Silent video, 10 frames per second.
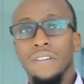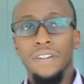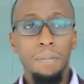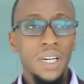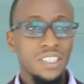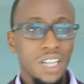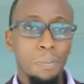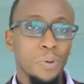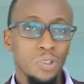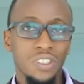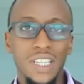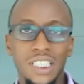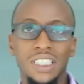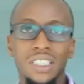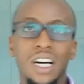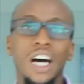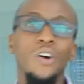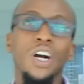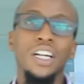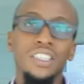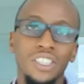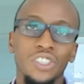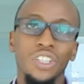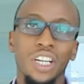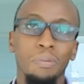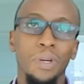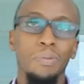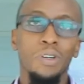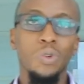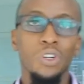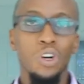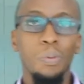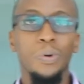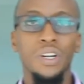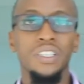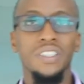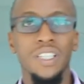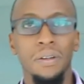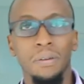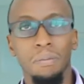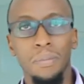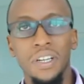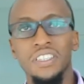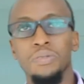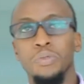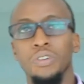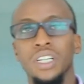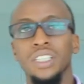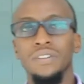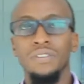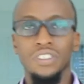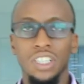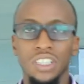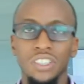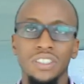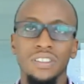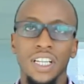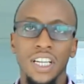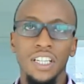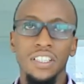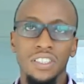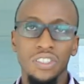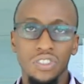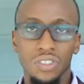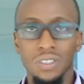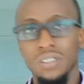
The best approach that an organization can be able to incorporate the best protective strategies against